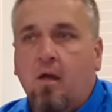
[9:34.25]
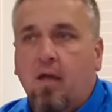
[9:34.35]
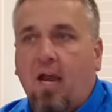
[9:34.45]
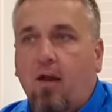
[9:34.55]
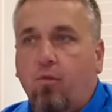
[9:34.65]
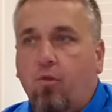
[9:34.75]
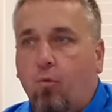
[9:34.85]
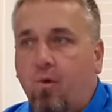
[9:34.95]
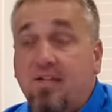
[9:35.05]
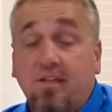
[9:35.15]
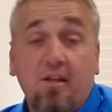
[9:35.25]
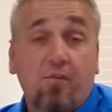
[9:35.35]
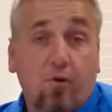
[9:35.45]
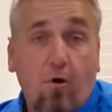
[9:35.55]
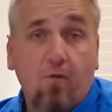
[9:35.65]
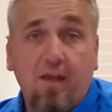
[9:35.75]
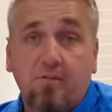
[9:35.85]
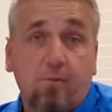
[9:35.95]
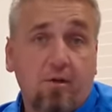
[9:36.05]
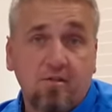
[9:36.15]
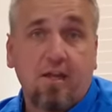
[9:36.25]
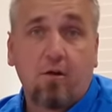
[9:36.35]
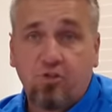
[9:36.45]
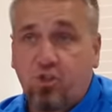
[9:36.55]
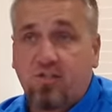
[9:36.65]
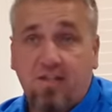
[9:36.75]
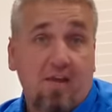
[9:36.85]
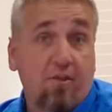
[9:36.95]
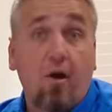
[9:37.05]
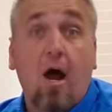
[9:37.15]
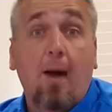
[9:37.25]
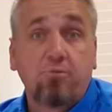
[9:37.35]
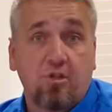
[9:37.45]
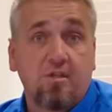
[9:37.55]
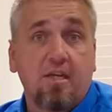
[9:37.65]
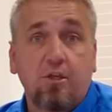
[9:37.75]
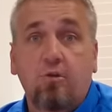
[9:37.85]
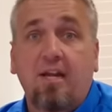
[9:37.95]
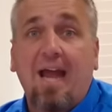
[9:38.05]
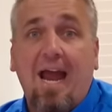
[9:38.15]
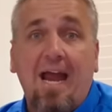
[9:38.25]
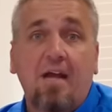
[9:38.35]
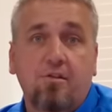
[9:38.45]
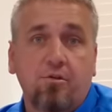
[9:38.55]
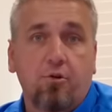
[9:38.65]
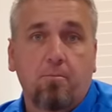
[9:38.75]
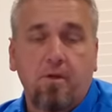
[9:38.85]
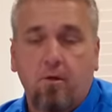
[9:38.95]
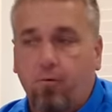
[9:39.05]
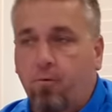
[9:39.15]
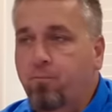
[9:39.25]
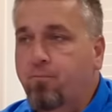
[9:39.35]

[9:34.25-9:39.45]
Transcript: And the reason that they're called that is because they are just that. They're options that you can add to your build.